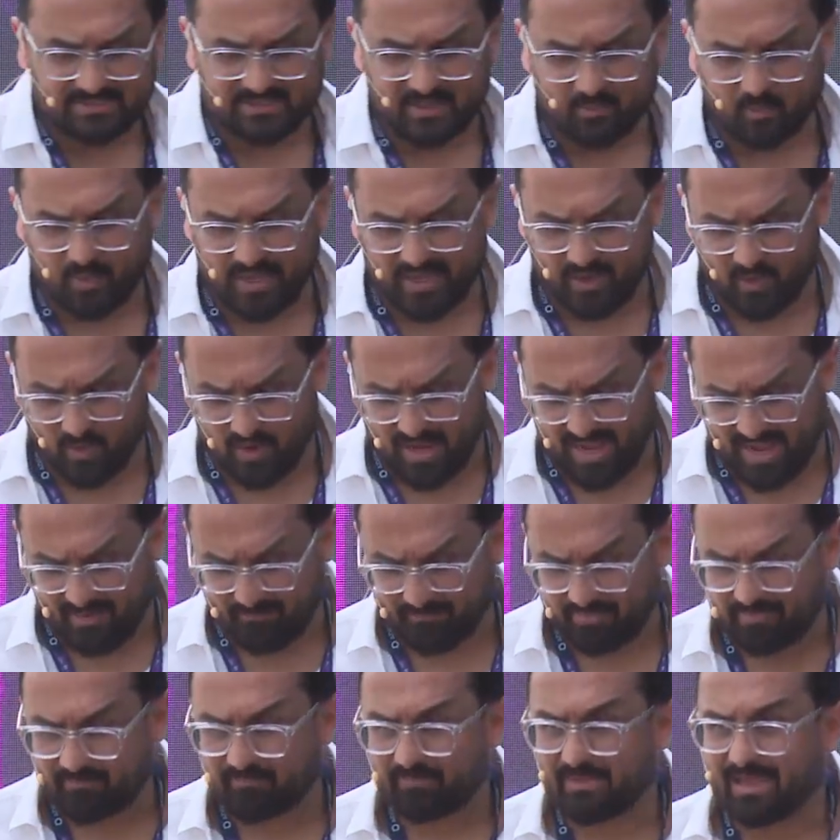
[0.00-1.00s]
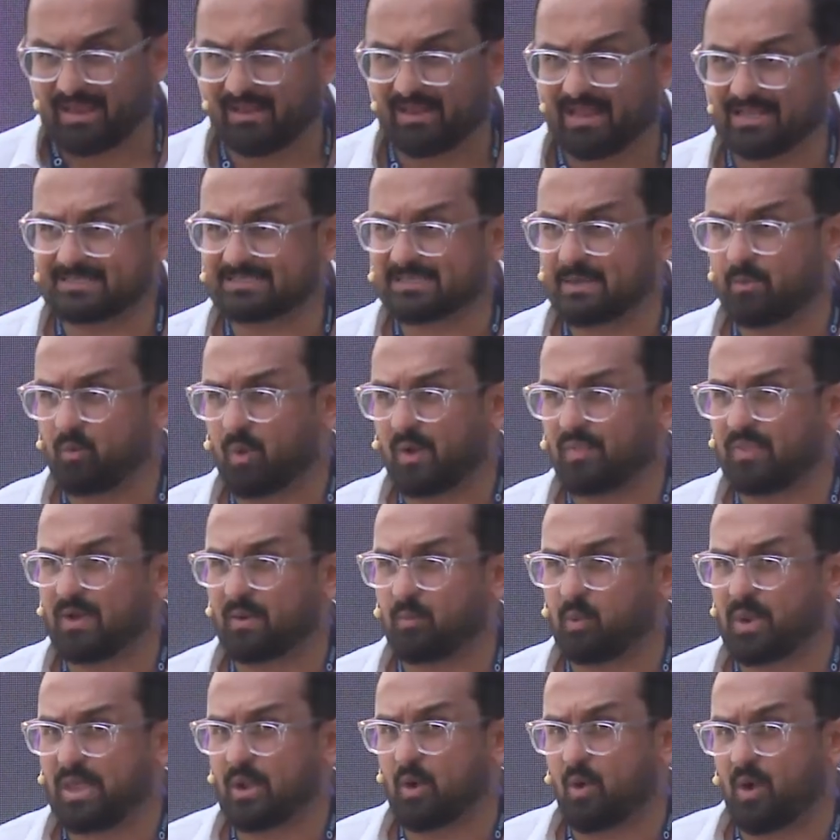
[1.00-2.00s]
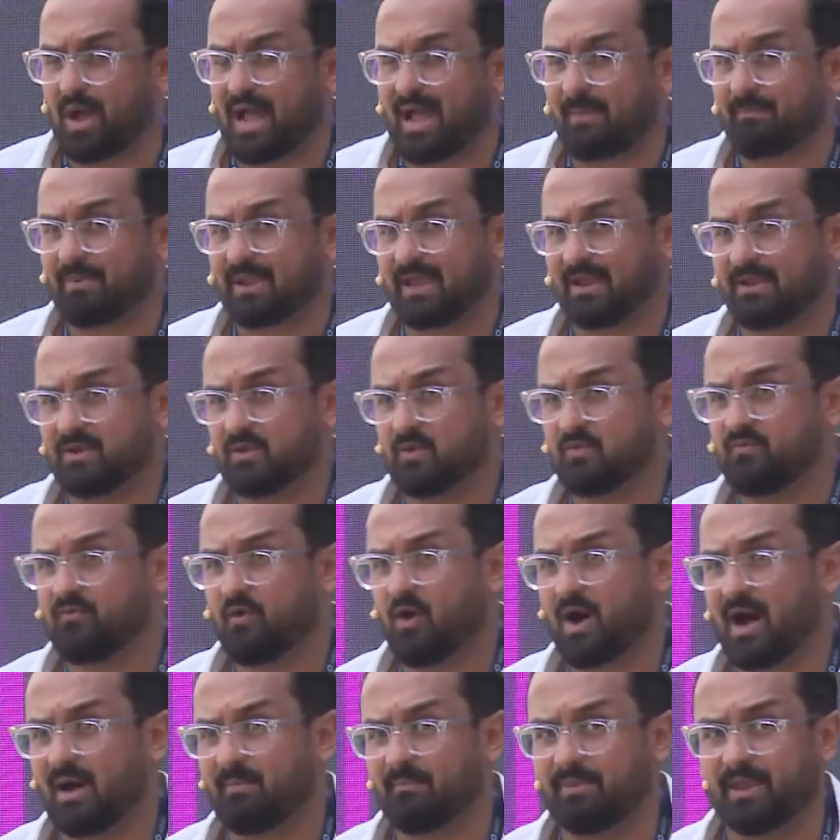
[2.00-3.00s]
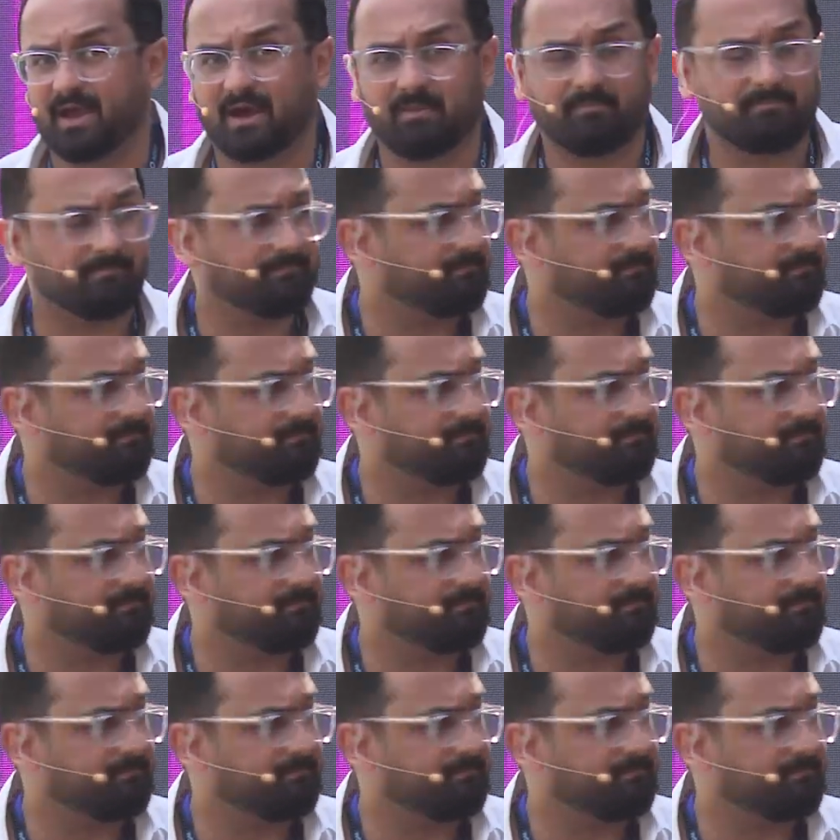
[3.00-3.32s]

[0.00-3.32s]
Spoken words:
the Wio app. And let's see what the Wio app can do for Amna.